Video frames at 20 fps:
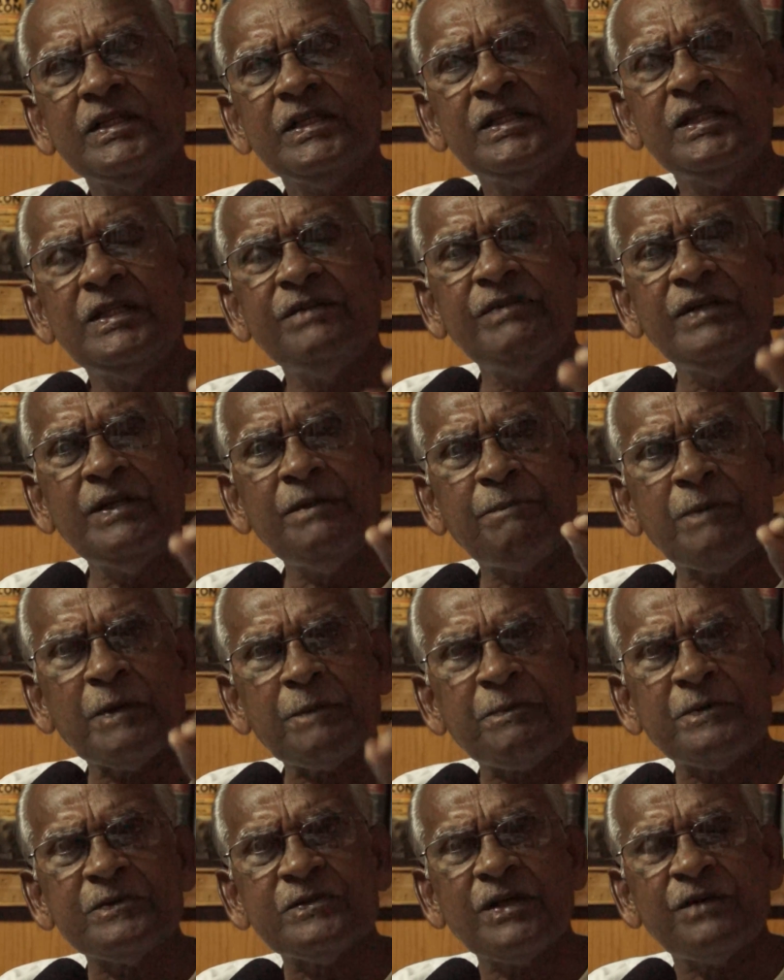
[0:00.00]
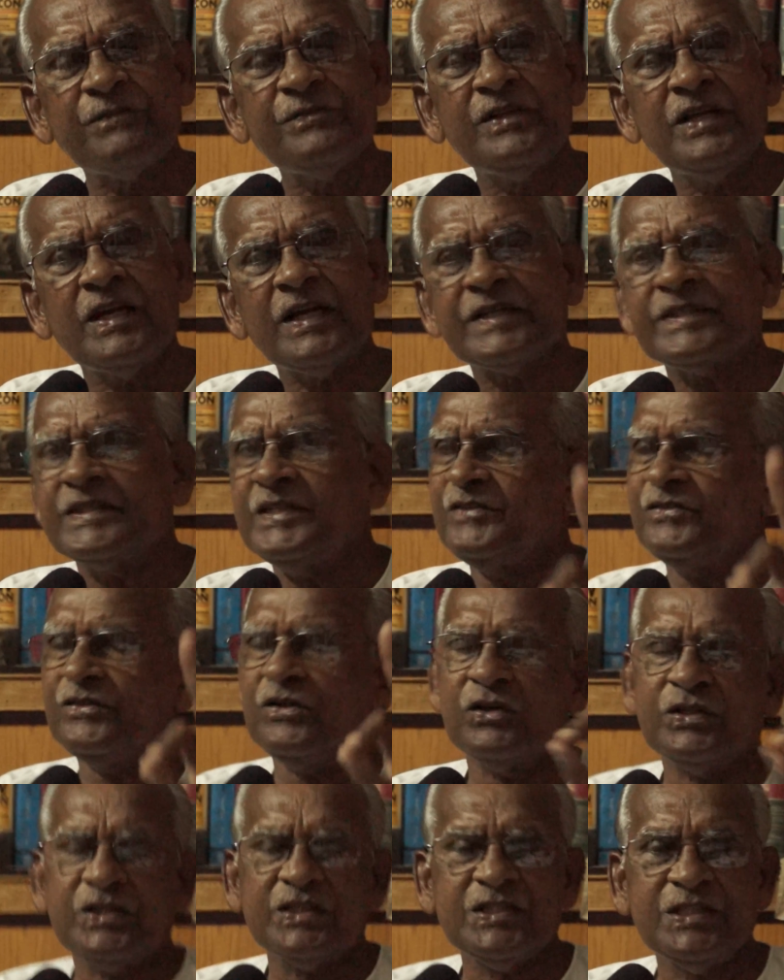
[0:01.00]
the very purpose of the act is
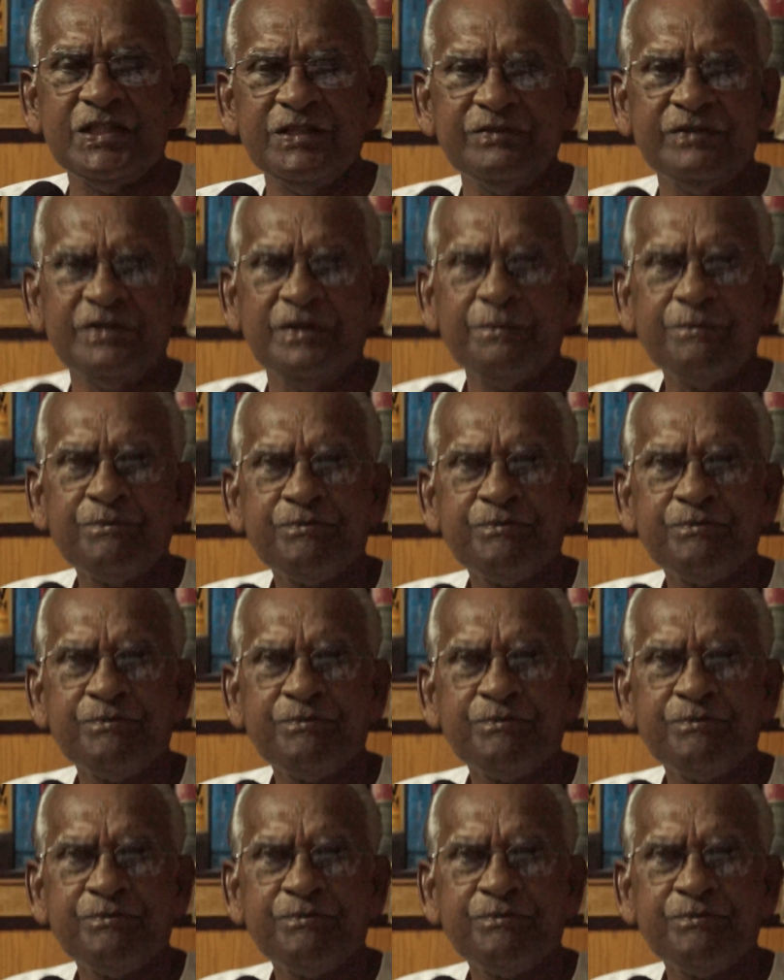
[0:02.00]
not achieved.